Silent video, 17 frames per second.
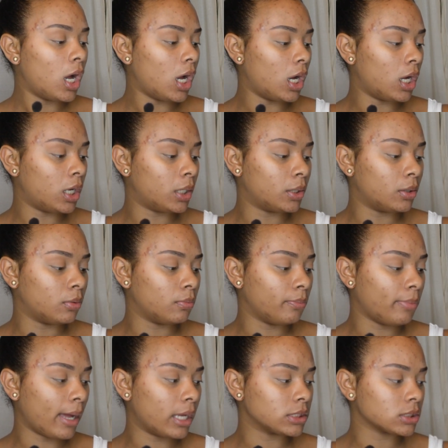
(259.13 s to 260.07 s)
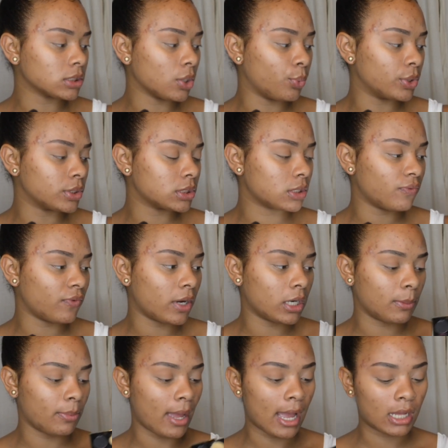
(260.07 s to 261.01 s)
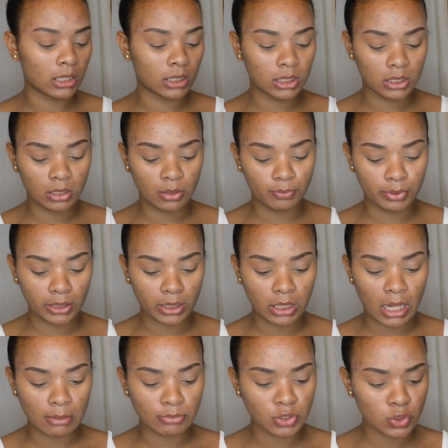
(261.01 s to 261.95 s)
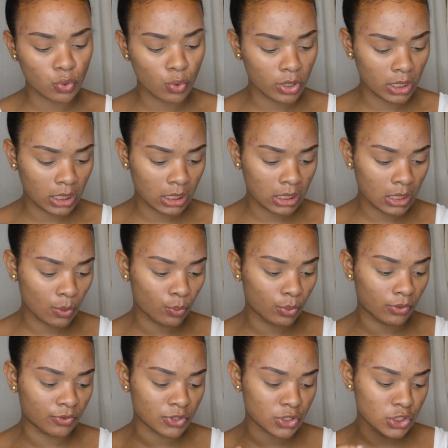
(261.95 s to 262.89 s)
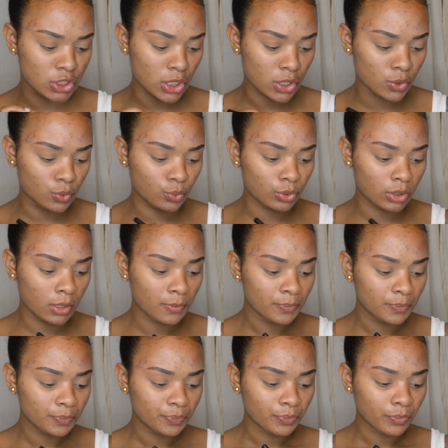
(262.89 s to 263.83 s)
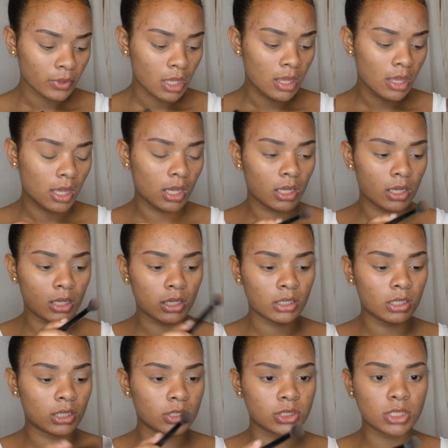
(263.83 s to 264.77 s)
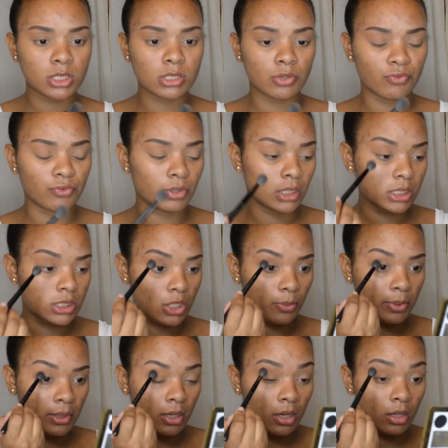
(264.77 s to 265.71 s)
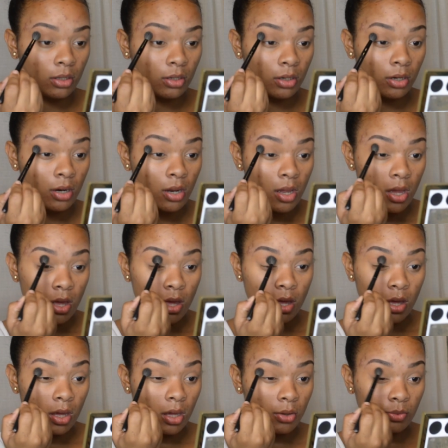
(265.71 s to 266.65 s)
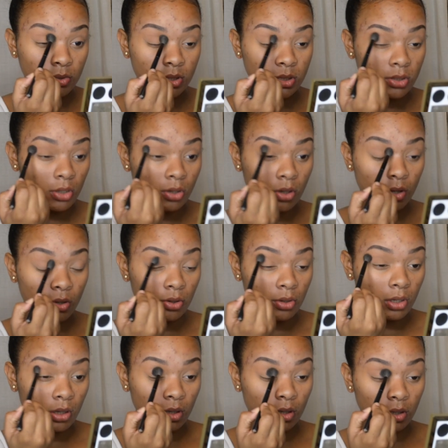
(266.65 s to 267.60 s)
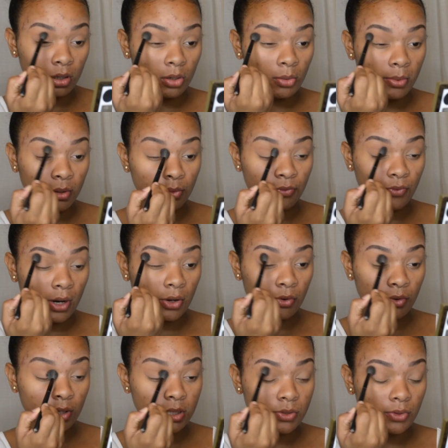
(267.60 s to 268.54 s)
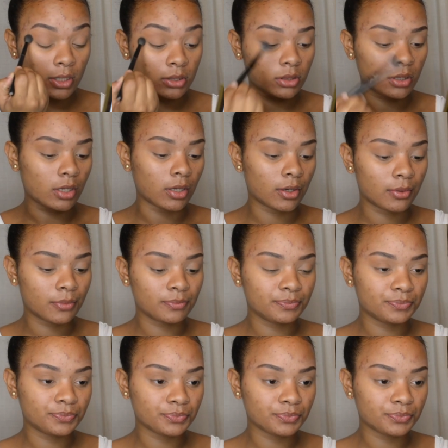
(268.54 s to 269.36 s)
um, by Gwen Stefani palette, but I'm just going in with Zone, and it's just a really toppy color, and we're just going to go in a little bit with our crease right there.